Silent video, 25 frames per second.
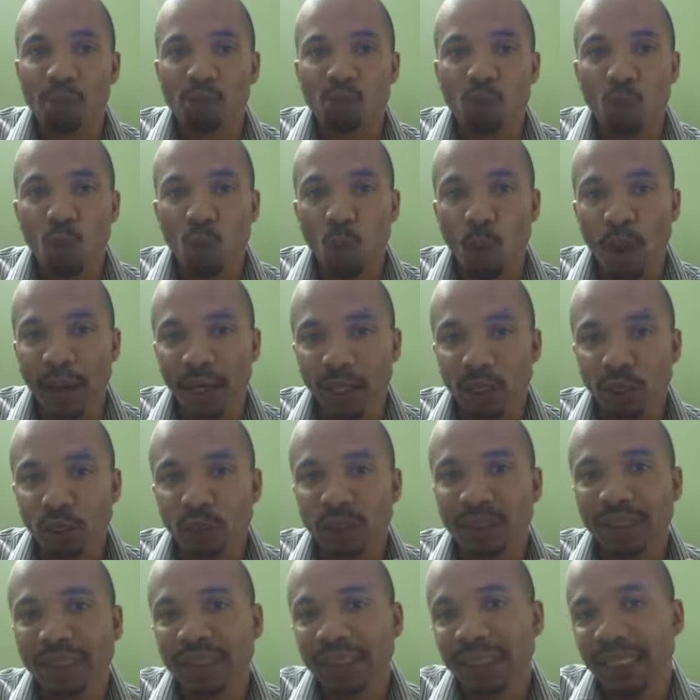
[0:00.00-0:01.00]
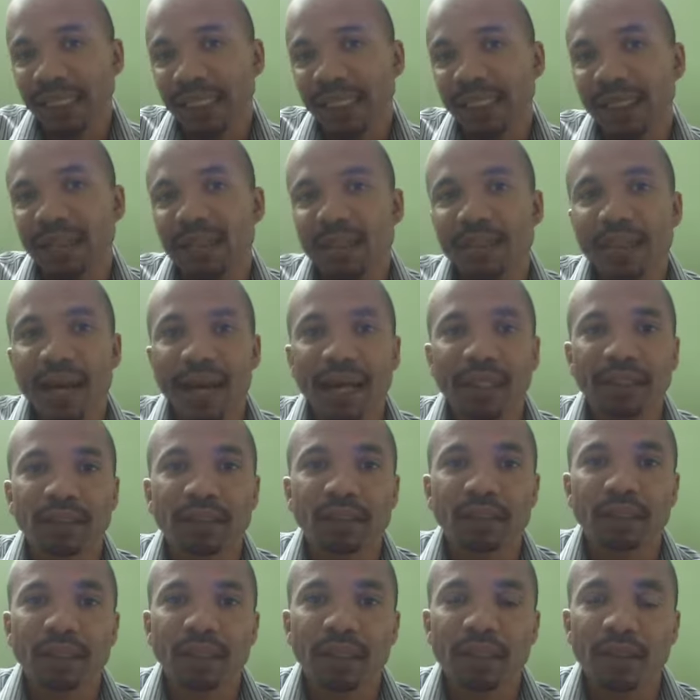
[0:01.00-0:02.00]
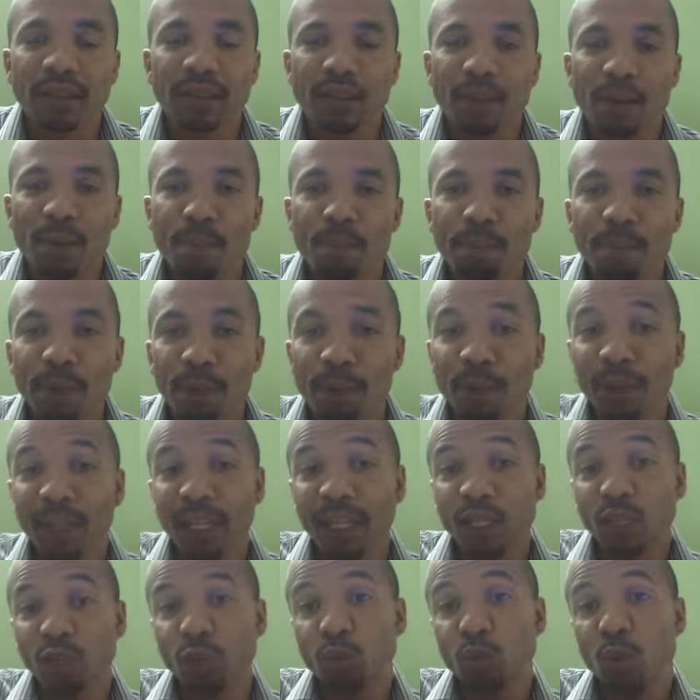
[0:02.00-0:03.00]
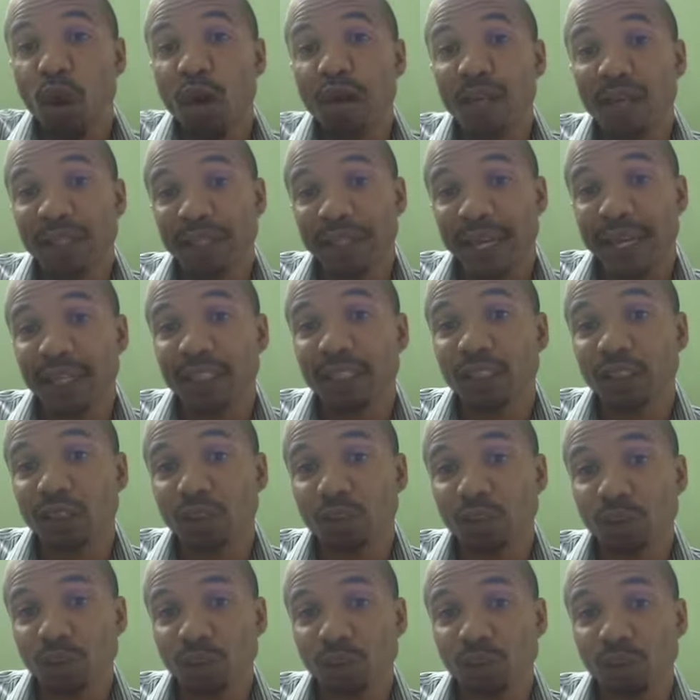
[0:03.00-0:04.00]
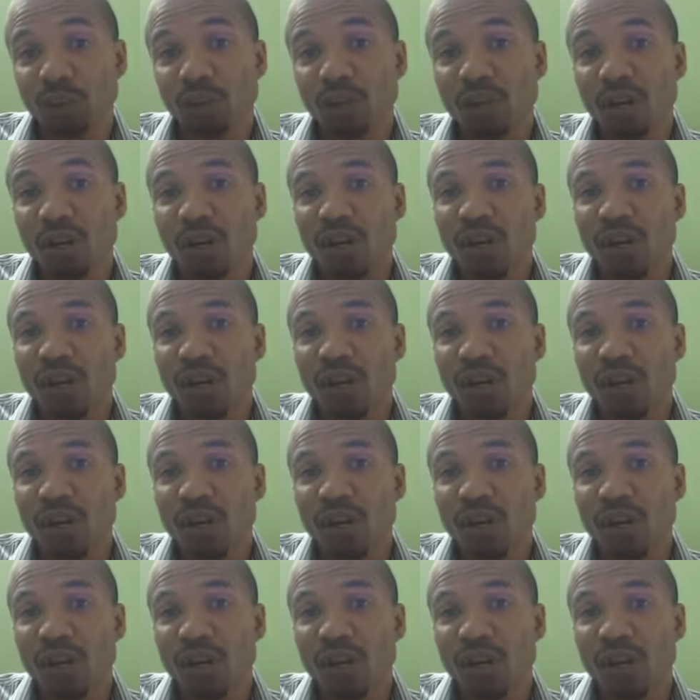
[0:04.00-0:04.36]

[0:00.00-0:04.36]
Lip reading: when you see that people that you are connected to,